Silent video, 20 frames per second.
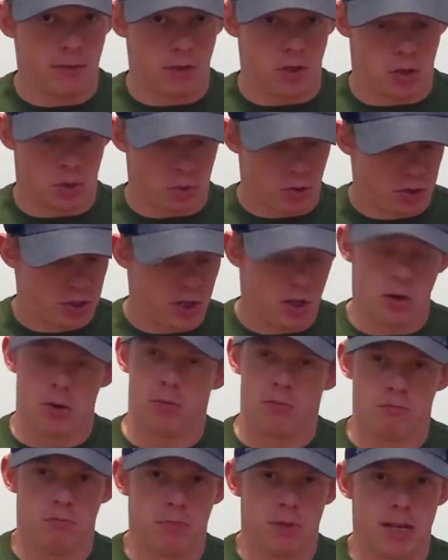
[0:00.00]
your
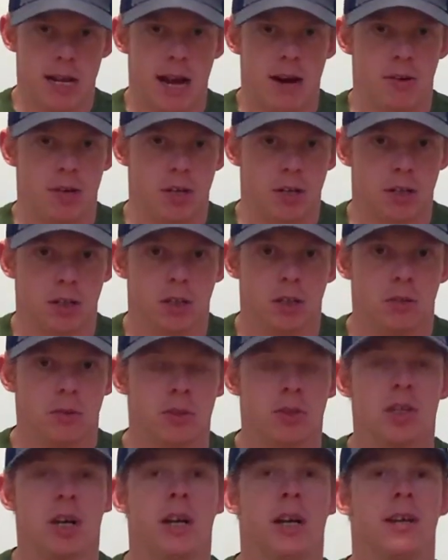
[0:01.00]
torso down to your
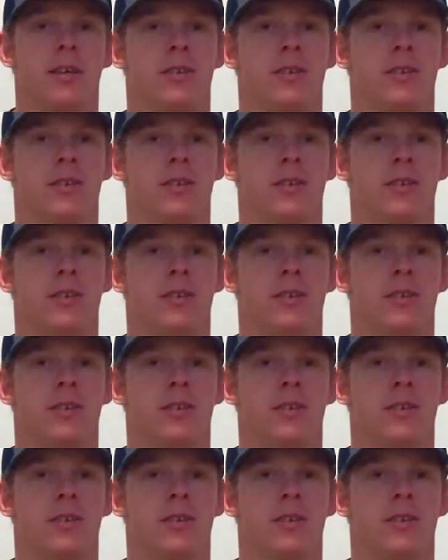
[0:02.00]
glutes.